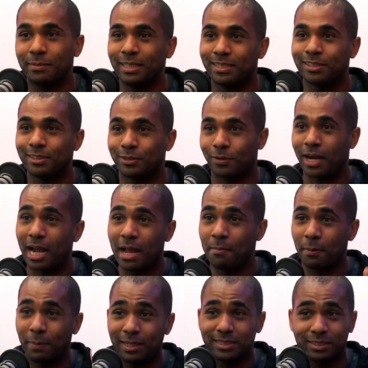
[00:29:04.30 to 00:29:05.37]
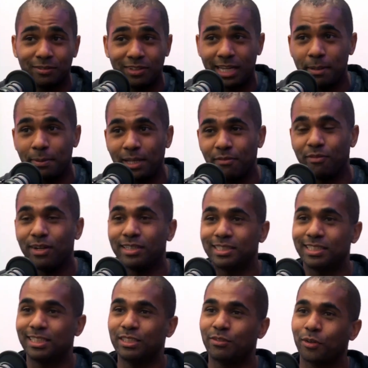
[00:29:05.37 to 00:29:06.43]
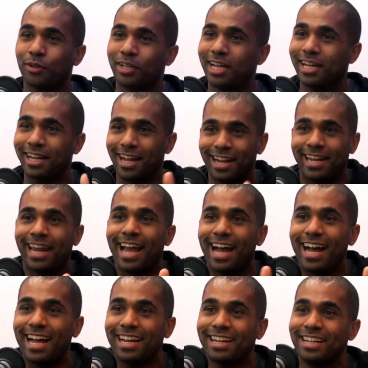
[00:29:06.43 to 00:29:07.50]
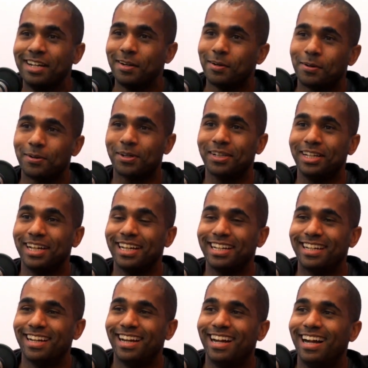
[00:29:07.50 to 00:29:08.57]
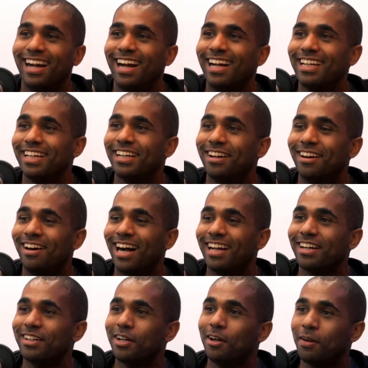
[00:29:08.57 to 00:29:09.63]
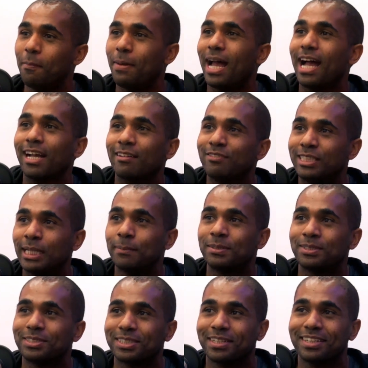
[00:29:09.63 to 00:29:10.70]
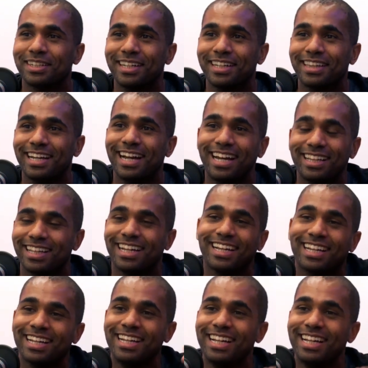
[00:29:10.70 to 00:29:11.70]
me to describe a bunch of labeling functions for like a cat or like, you know, I don't know, a bag of chips or something like that, like